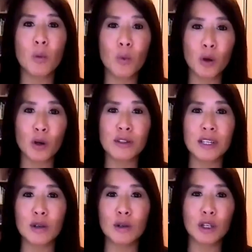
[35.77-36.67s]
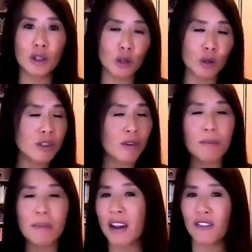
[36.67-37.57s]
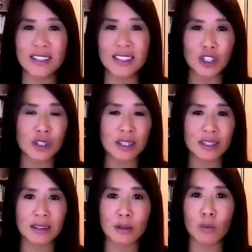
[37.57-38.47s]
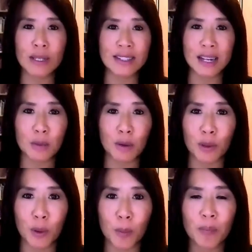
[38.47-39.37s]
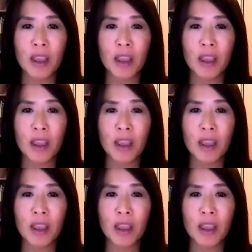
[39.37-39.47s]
words that you can use if manifestation doesn't resonate with you.